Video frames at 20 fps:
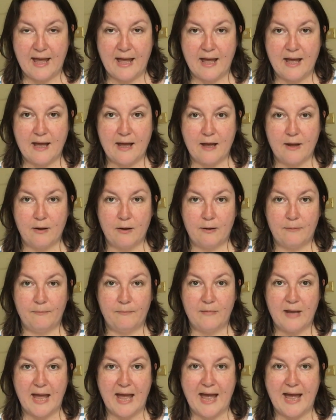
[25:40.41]

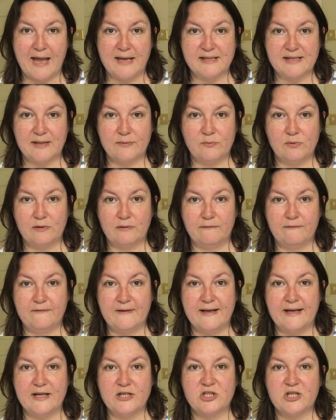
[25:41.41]
and it will
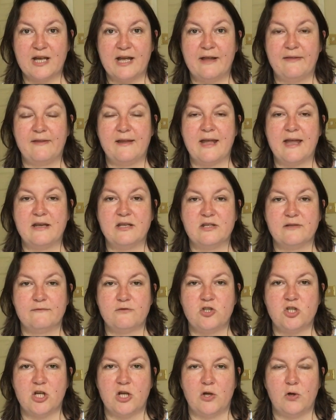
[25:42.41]
finish at the end of
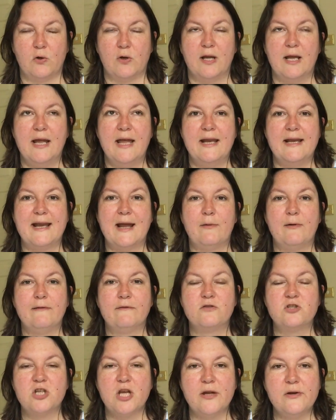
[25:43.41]
June. Now,
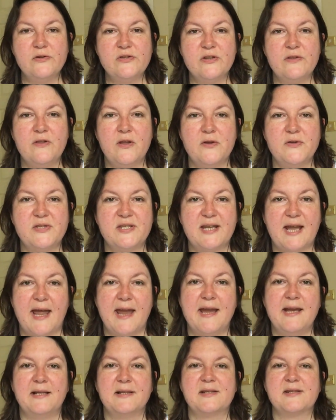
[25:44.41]
we've chosen those
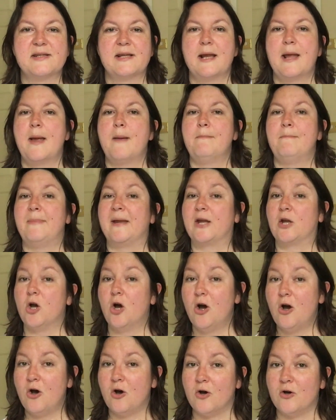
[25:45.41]
dates
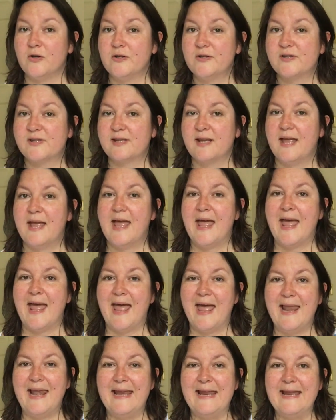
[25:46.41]
because
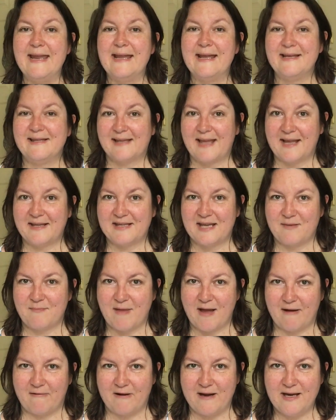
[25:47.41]
Ellie is getting
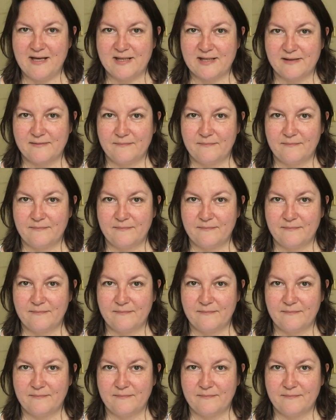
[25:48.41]
married